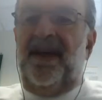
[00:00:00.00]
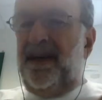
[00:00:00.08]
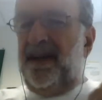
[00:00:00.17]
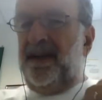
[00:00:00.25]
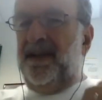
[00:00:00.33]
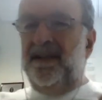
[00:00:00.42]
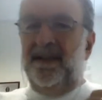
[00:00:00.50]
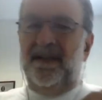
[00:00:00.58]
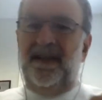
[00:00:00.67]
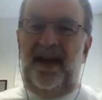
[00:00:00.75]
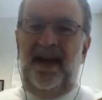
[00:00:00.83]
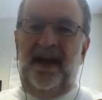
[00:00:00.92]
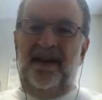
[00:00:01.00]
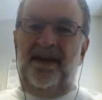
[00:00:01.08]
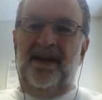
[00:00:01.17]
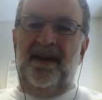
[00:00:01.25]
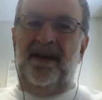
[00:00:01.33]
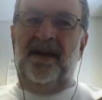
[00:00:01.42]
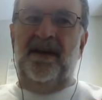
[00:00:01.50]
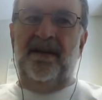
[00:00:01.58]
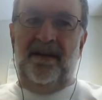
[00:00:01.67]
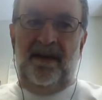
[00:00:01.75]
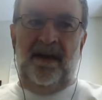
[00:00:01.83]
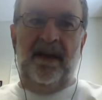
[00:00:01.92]
and
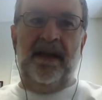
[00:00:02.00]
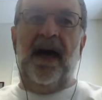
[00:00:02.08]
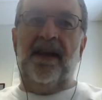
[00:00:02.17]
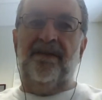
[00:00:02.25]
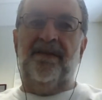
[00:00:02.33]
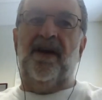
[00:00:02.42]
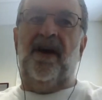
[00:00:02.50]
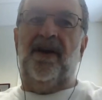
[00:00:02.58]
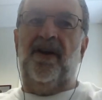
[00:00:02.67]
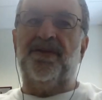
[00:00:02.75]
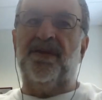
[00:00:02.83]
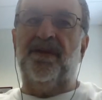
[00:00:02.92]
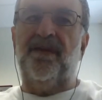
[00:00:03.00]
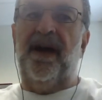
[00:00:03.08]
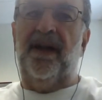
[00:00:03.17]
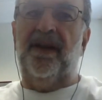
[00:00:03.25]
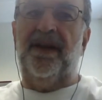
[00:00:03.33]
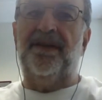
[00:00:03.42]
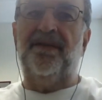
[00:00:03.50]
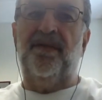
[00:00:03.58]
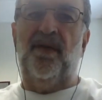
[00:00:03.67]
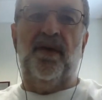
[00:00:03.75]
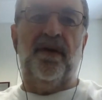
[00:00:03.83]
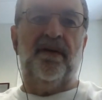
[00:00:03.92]
a lot of it on ultraviolet
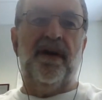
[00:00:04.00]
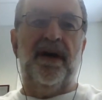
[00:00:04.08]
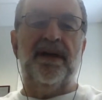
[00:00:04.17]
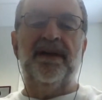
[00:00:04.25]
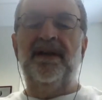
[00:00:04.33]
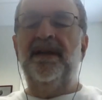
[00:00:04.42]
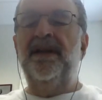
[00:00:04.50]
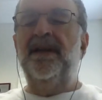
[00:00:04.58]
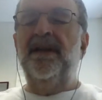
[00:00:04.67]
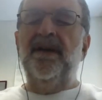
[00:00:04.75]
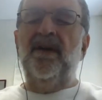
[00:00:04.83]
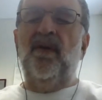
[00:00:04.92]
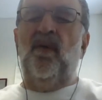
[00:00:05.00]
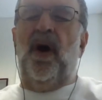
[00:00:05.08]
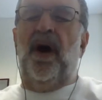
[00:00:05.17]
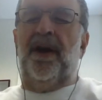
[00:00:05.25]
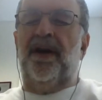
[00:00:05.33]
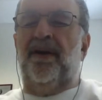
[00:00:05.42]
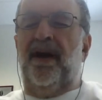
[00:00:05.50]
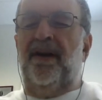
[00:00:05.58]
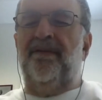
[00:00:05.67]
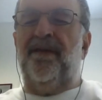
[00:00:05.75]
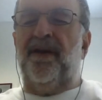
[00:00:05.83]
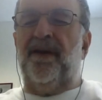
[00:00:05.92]
for water
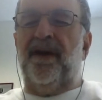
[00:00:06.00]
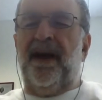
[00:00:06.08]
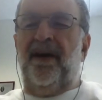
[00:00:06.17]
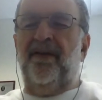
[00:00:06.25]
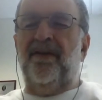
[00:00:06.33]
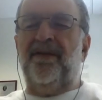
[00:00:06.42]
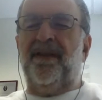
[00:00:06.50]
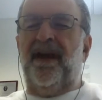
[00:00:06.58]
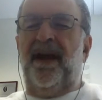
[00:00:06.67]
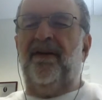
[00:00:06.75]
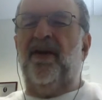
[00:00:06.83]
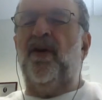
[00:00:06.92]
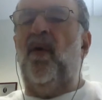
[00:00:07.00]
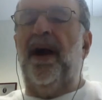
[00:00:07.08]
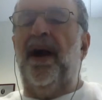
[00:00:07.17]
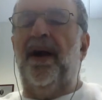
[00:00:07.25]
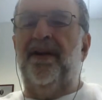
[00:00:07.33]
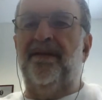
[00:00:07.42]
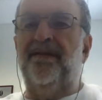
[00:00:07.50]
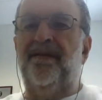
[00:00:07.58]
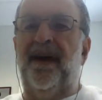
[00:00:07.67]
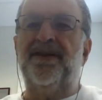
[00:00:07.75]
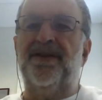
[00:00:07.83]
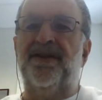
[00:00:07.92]
and for healthcare acquired
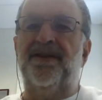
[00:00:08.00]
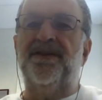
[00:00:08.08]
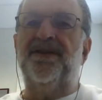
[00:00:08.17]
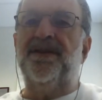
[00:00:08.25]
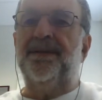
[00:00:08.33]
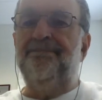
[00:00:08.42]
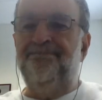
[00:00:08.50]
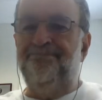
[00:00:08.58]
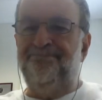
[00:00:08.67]
infections.